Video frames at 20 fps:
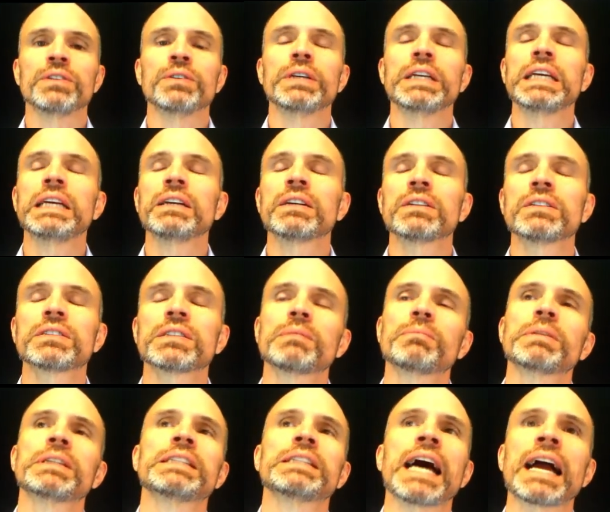You hear
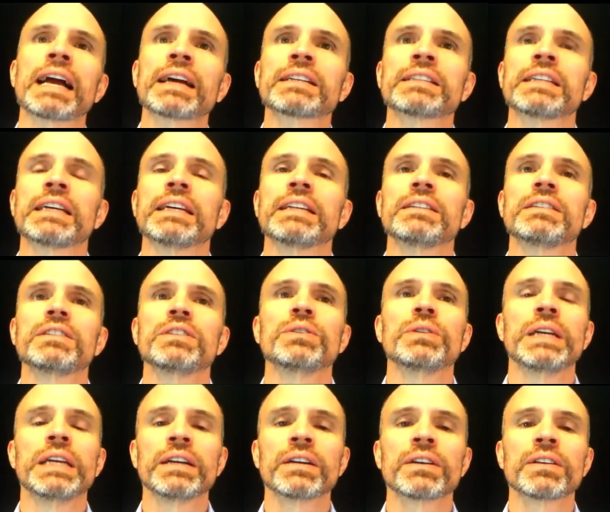someone's accent,
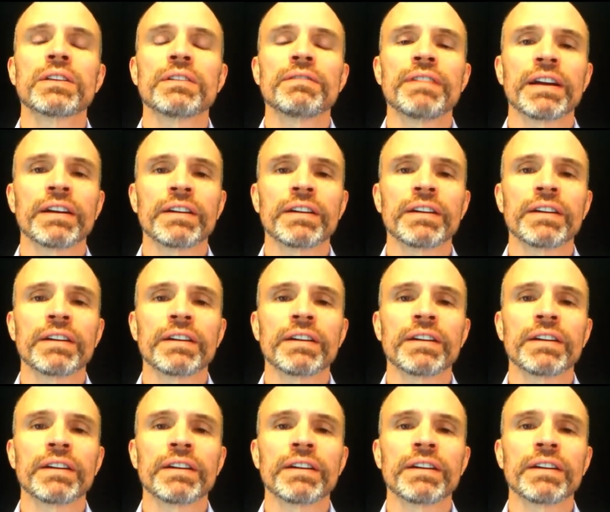you hear the